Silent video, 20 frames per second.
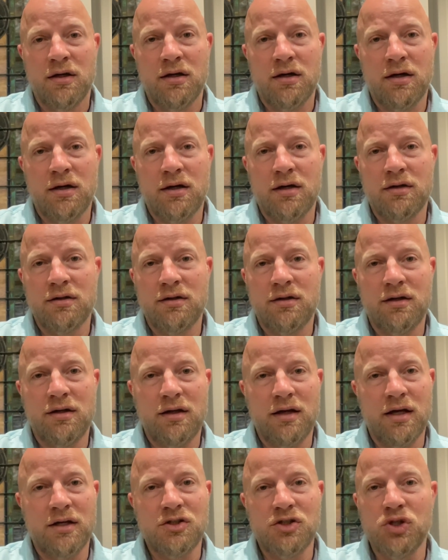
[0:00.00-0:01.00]

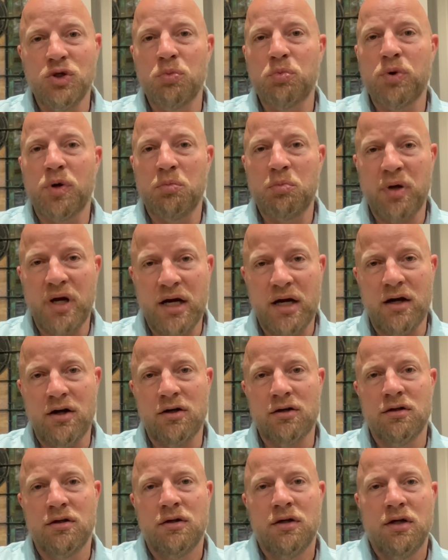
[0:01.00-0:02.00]
as you
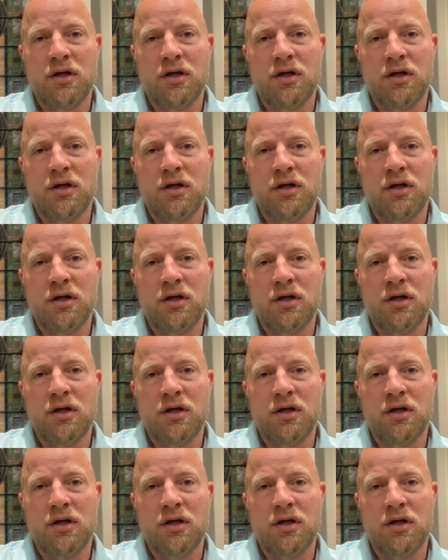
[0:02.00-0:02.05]
prepare